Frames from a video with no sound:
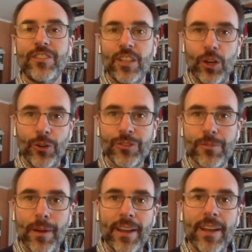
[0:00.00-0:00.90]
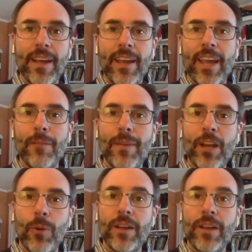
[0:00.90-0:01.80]
closed, but in many
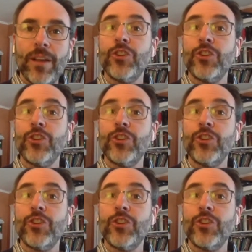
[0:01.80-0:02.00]
ways,